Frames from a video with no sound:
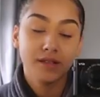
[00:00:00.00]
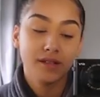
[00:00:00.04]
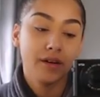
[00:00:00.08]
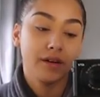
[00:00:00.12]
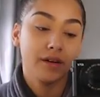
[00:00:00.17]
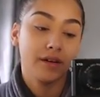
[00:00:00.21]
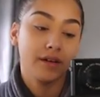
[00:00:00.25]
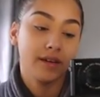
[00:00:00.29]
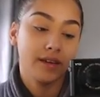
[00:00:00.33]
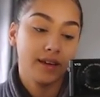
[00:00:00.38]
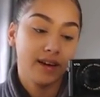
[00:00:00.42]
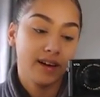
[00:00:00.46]
So
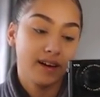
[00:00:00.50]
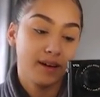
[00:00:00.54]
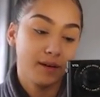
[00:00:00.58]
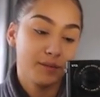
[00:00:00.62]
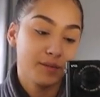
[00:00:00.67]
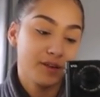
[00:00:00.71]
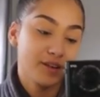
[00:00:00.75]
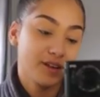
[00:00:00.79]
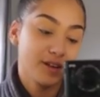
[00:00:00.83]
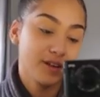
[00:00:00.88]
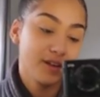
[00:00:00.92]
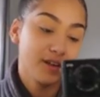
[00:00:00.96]
yeah, I'm
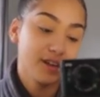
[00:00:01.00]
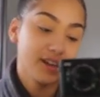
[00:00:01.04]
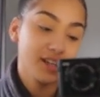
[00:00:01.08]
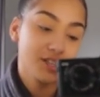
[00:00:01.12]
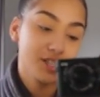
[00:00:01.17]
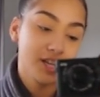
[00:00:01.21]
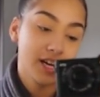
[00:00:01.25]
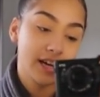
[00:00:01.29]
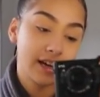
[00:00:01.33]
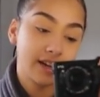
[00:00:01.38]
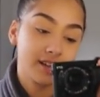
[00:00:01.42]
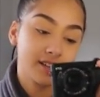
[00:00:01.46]
gonna go and get
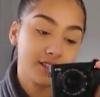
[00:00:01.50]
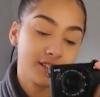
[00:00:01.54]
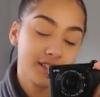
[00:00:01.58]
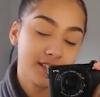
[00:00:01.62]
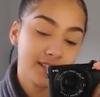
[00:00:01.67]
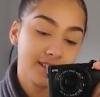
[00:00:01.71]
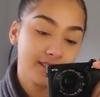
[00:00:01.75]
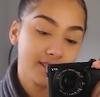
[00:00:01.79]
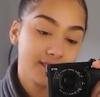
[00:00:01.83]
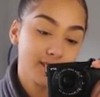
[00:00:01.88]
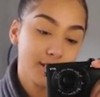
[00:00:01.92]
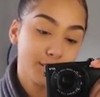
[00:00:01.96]
changed
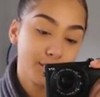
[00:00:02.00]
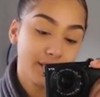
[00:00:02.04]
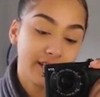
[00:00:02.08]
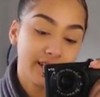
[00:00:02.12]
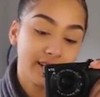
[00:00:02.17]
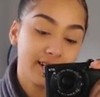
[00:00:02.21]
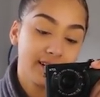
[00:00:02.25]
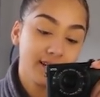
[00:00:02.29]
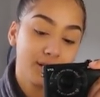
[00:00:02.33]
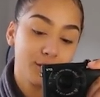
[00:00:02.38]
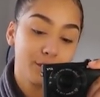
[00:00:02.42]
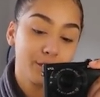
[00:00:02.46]
into
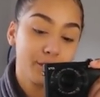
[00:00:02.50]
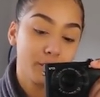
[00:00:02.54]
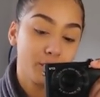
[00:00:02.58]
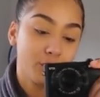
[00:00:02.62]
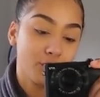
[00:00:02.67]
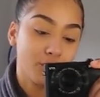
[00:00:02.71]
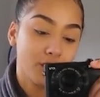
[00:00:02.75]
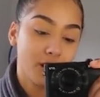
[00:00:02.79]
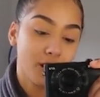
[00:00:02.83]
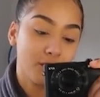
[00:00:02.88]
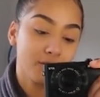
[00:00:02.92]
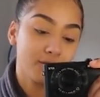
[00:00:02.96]
something a little bit
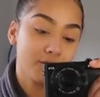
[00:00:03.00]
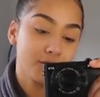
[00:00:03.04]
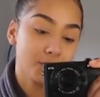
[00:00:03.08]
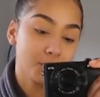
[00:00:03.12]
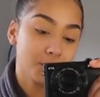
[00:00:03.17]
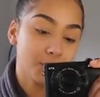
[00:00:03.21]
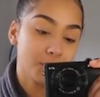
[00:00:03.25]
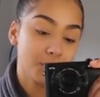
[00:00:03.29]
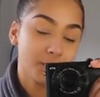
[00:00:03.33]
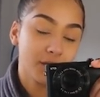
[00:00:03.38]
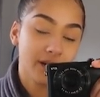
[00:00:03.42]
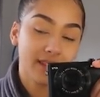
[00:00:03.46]
more
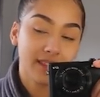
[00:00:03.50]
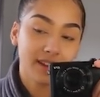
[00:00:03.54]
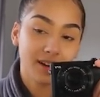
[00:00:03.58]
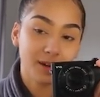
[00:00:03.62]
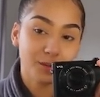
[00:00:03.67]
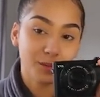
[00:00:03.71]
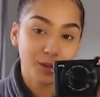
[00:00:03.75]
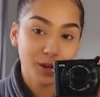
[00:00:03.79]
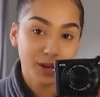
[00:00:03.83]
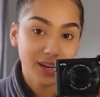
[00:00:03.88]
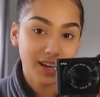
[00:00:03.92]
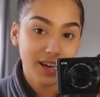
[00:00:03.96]
comfortable and then
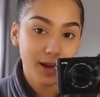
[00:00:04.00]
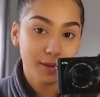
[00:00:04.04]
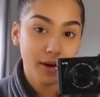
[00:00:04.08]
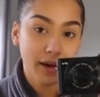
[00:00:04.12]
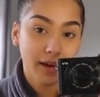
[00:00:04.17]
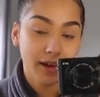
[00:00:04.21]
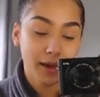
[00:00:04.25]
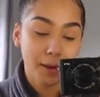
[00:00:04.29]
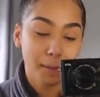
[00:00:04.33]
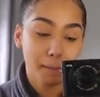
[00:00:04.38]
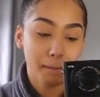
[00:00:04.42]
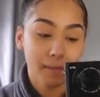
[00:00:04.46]
I'm gonna get
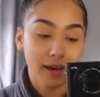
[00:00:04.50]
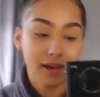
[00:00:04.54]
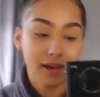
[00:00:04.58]
back in